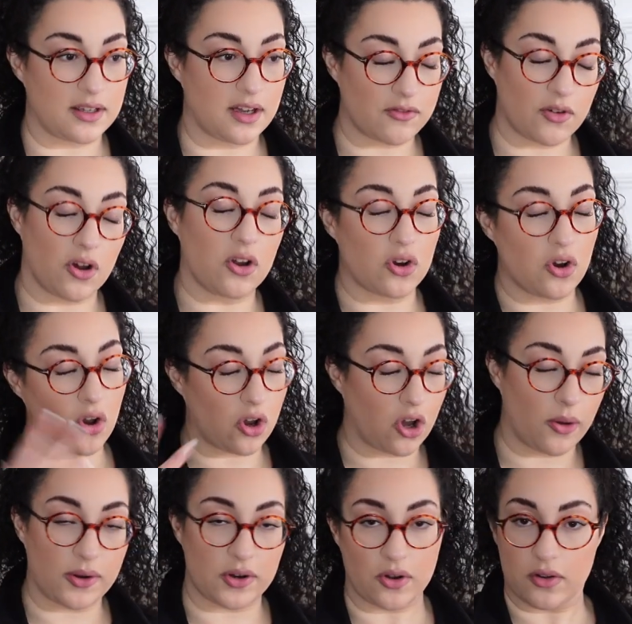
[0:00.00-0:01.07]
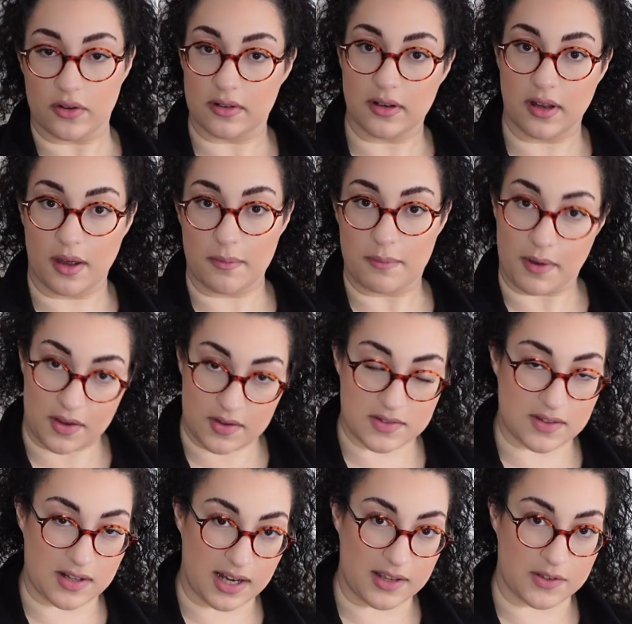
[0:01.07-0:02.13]
I've got a lot going on
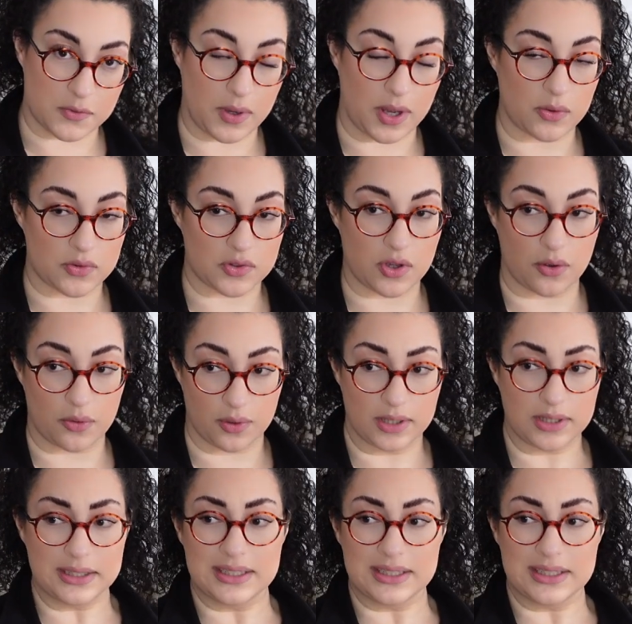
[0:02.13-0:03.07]
personally as well, so